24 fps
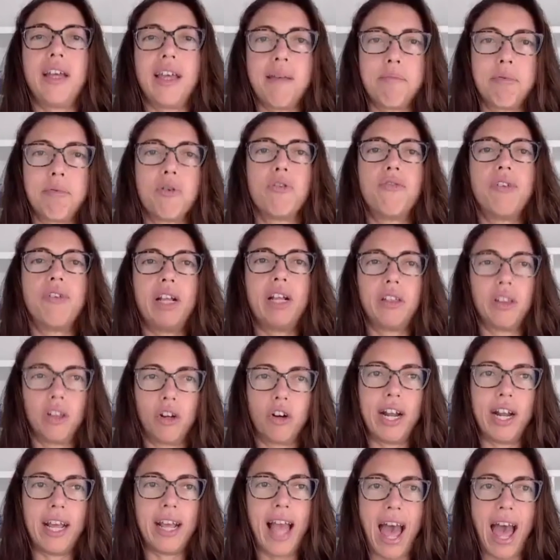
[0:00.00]
improving
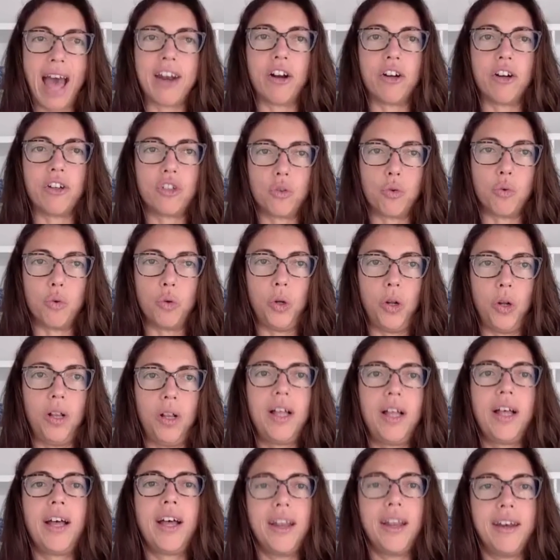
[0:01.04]
learning at our school,
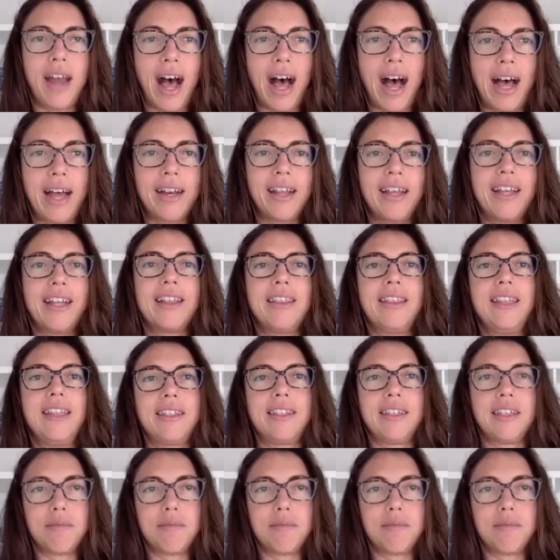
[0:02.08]
not yeah.